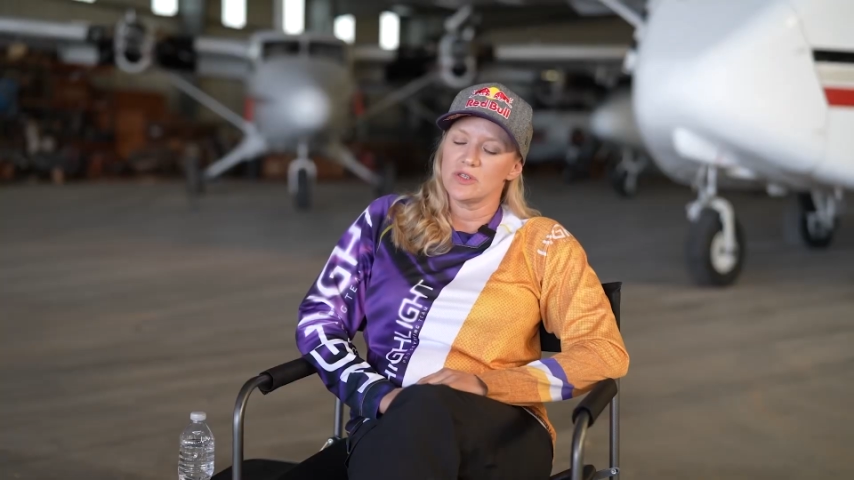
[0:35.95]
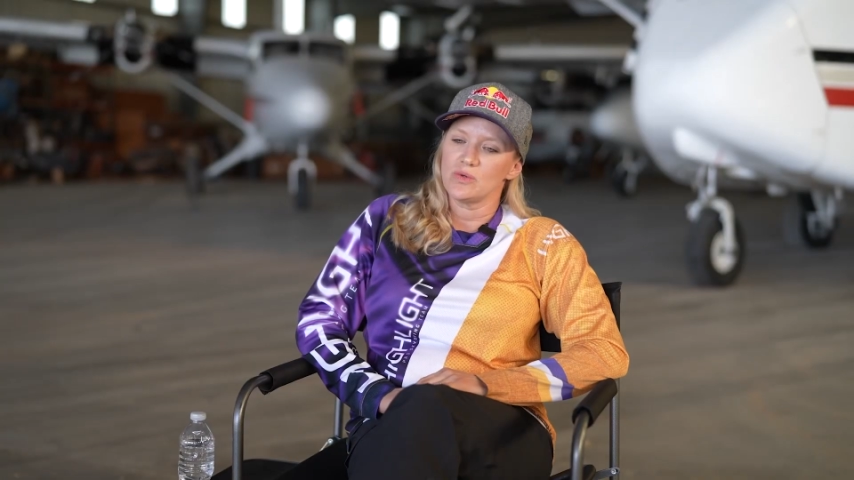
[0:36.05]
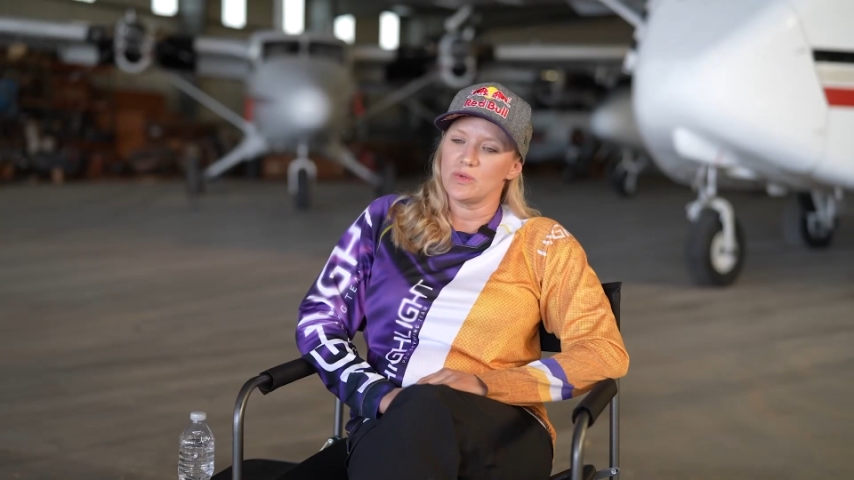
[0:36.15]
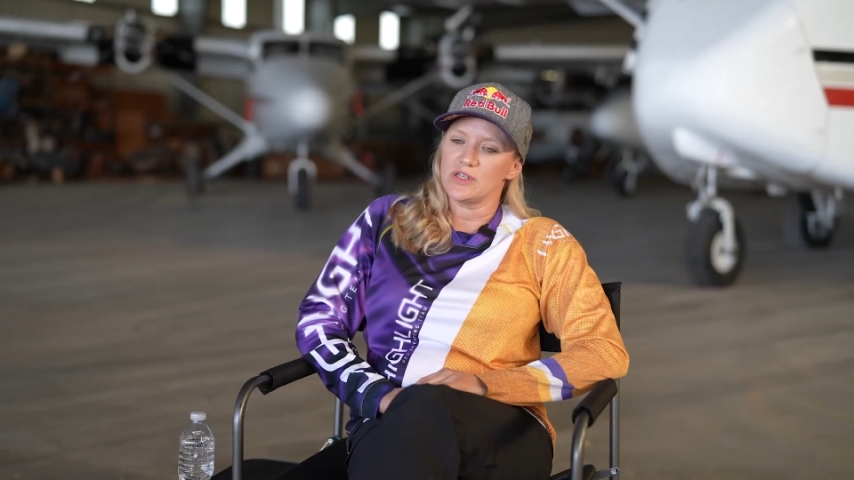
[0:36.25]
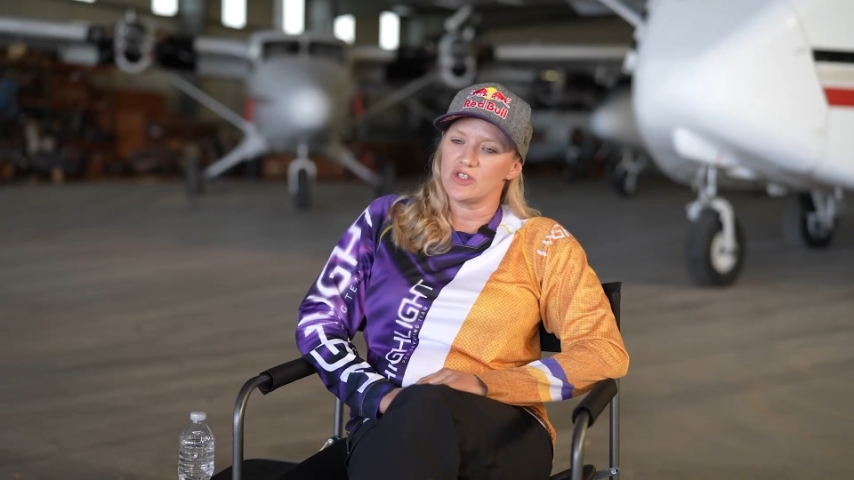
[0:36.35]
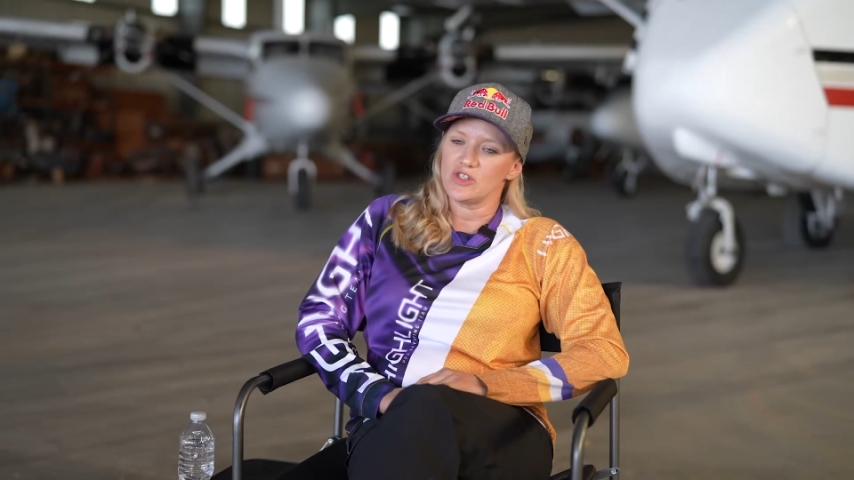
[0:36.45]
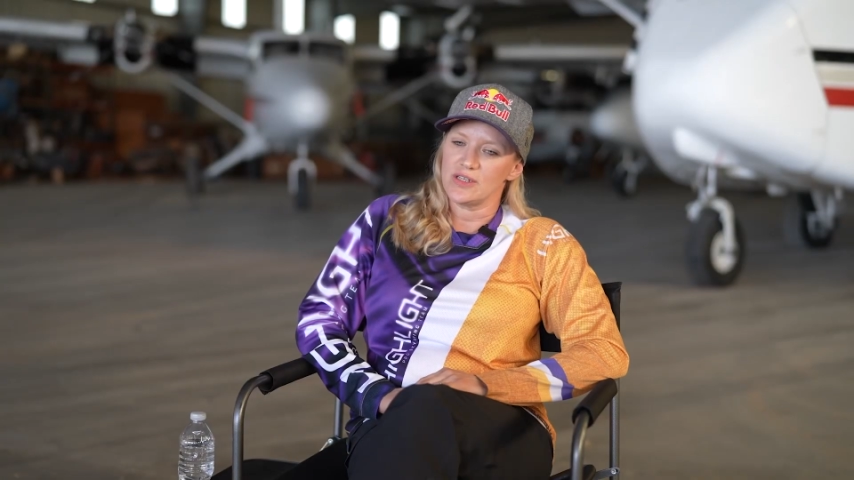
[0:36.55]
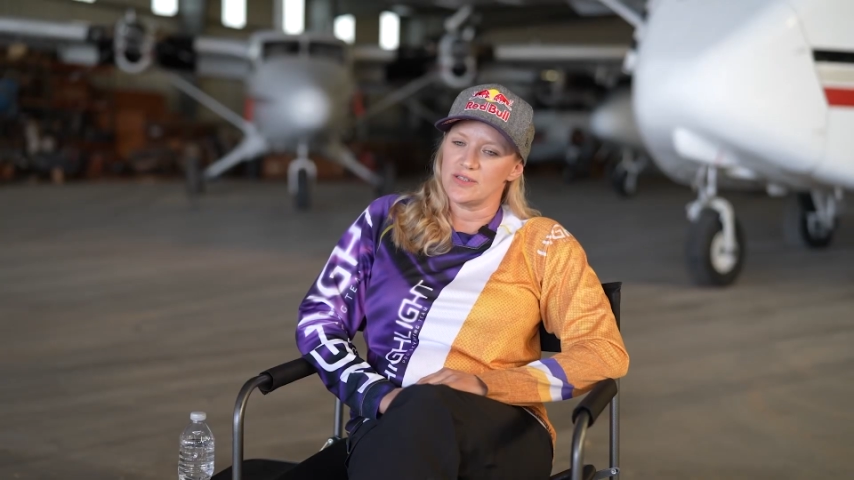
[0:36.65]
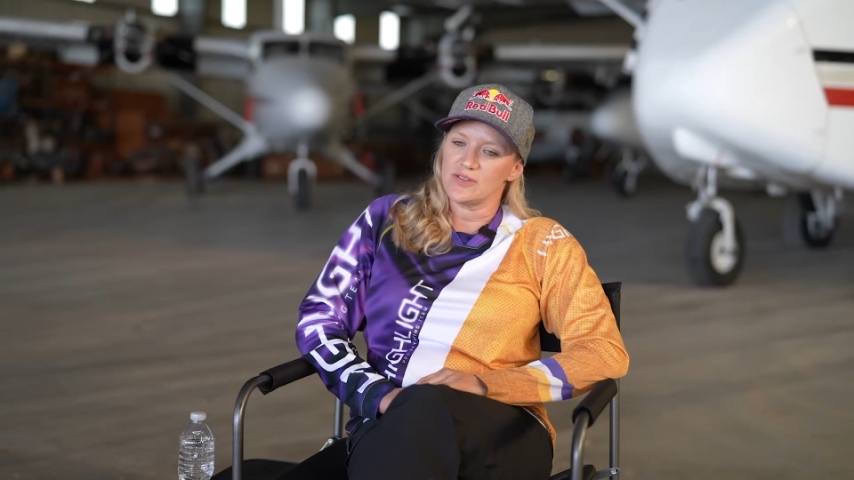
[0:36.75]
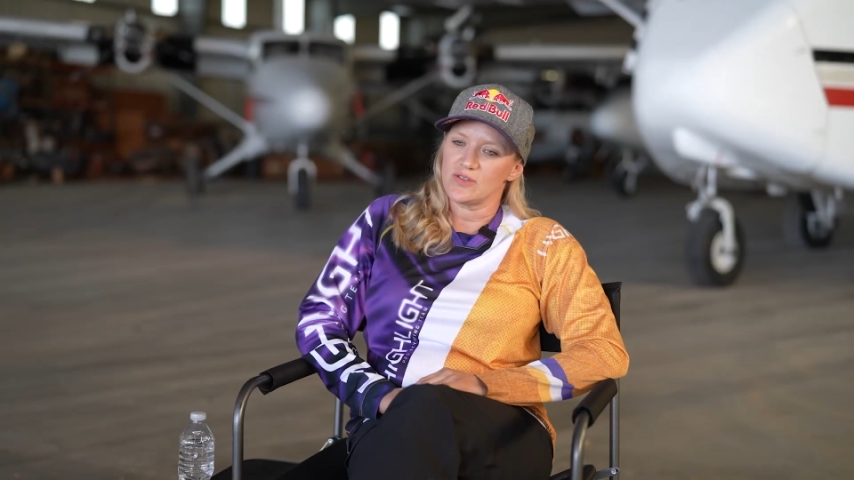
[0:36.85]
which
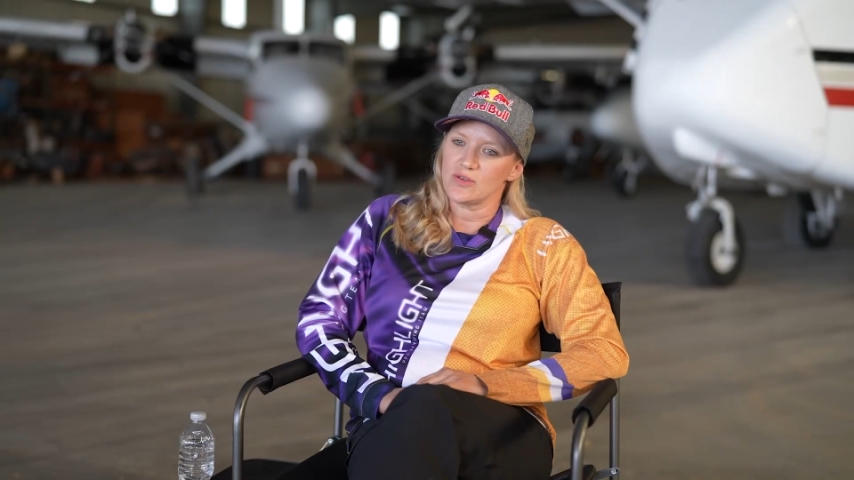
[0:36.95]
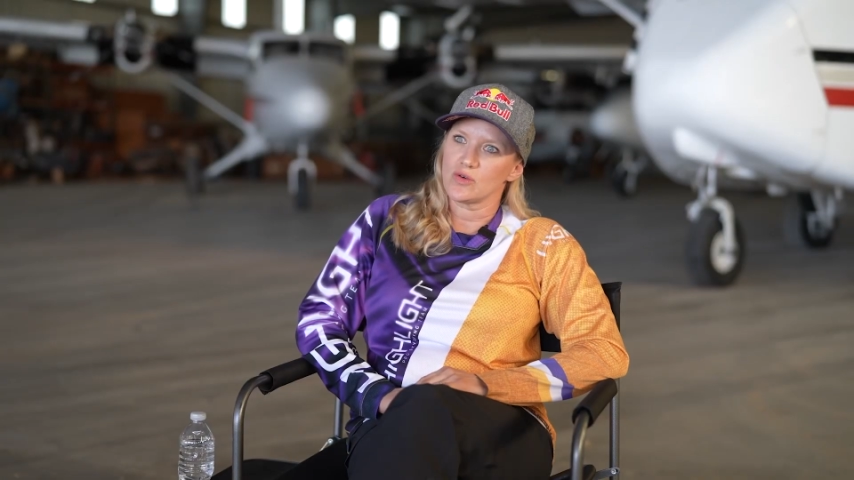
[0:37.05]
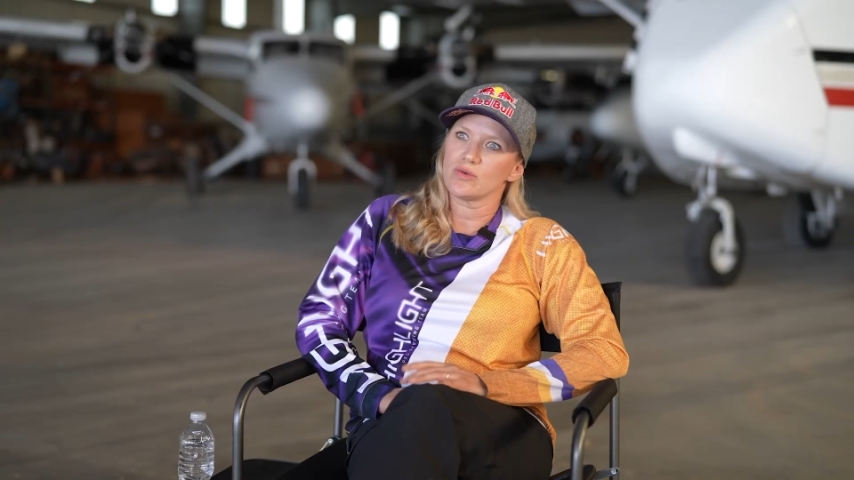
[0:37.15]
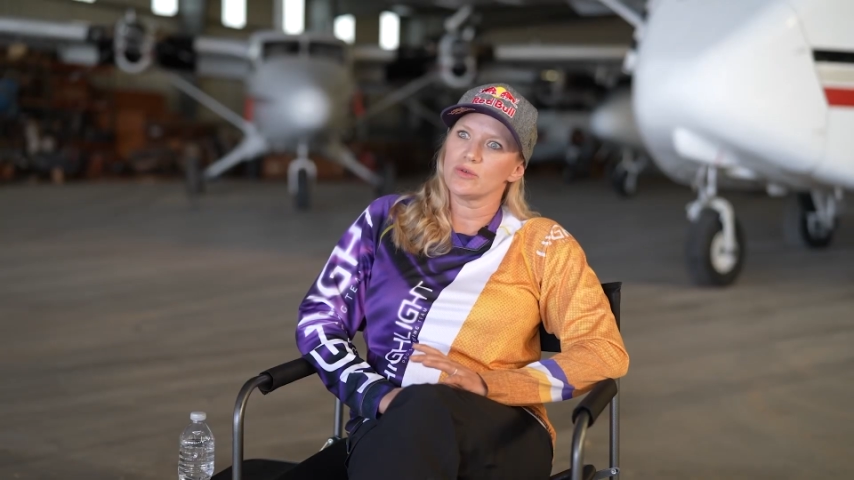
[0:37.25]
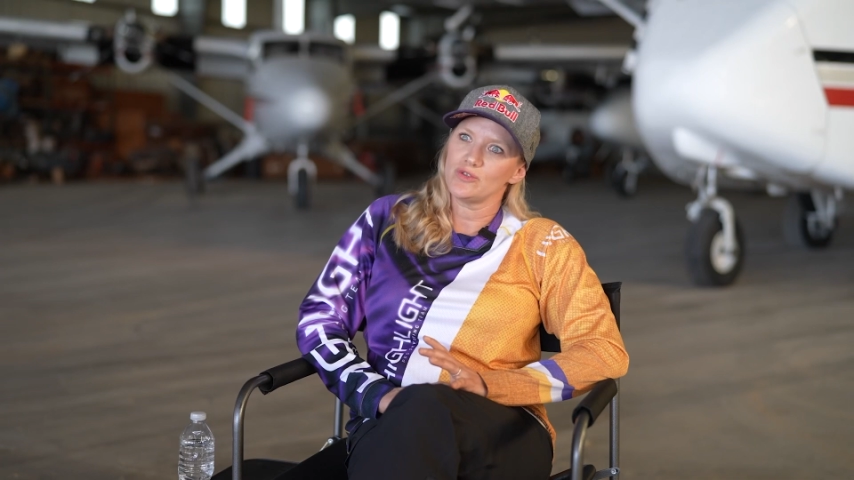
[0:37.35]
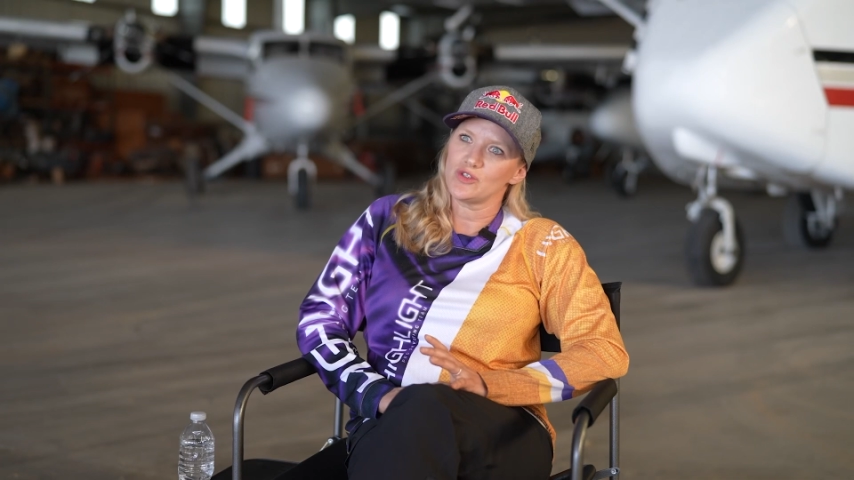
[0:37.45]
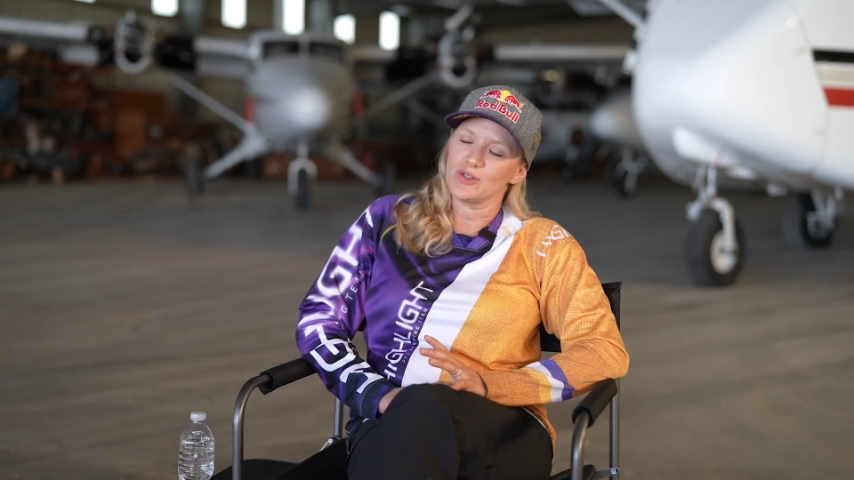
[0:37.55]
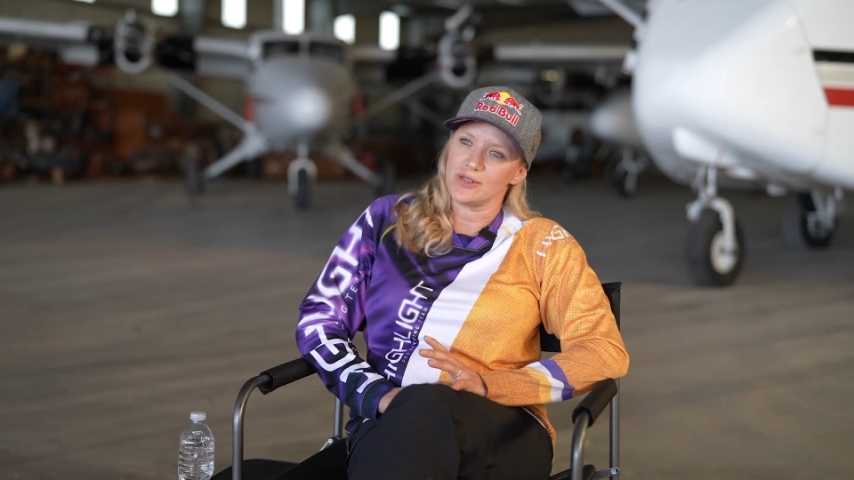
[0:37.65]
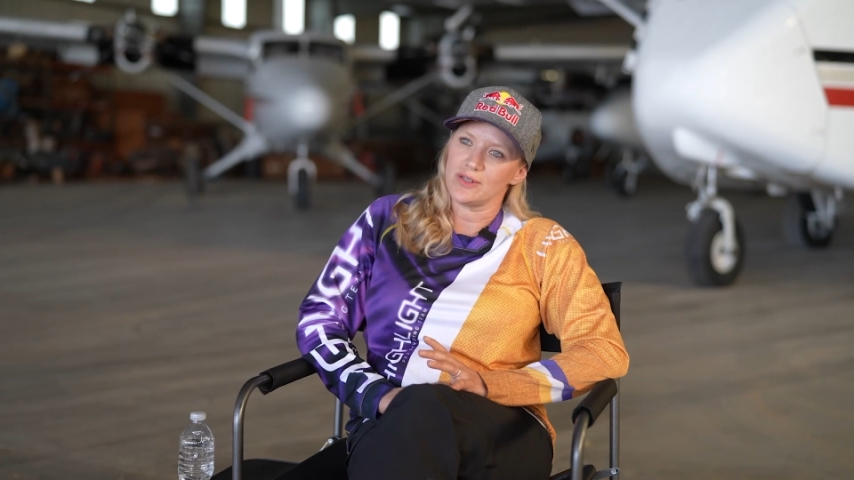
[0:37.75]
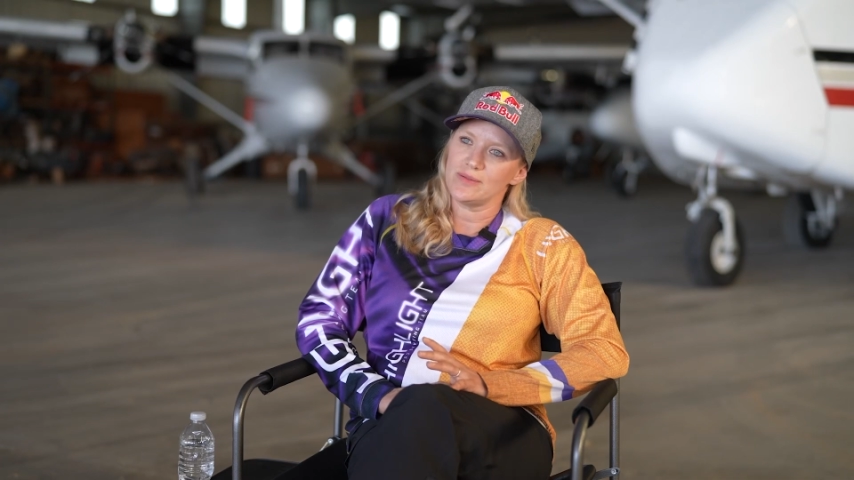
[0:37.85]
is
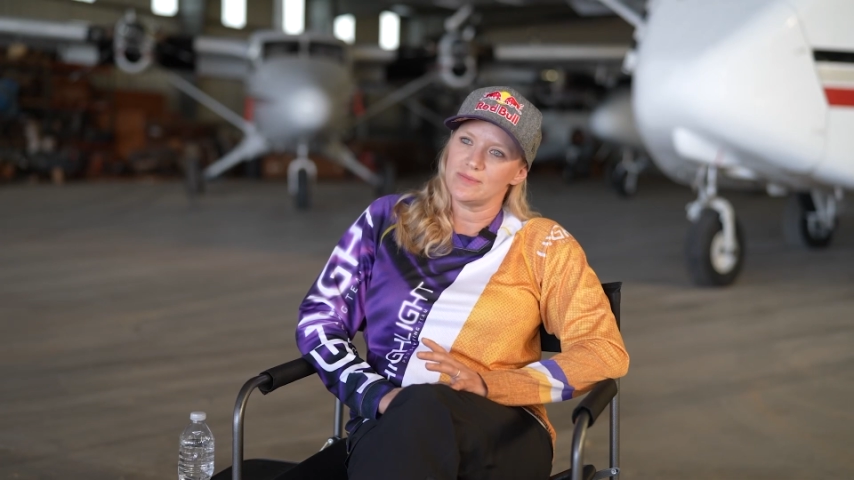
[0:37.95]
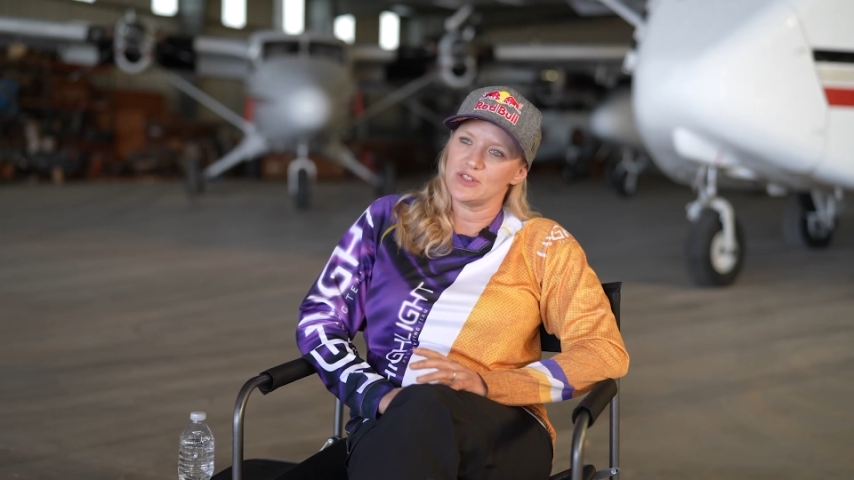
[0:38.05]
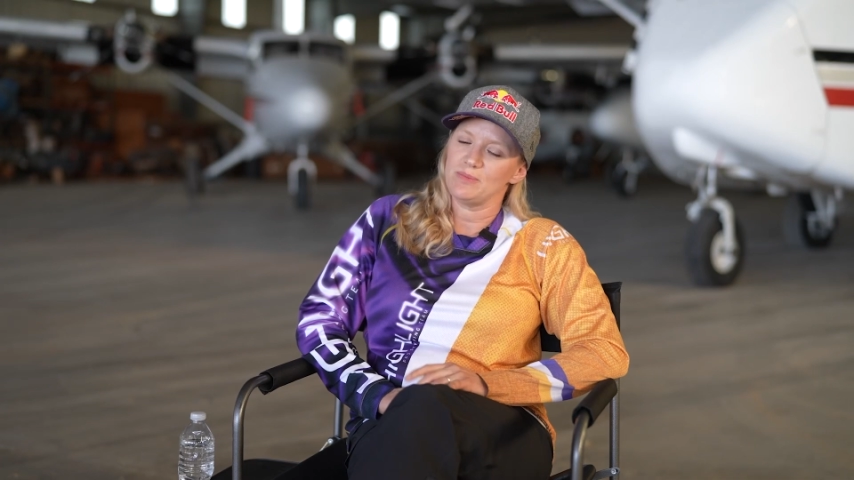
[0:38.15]
crucial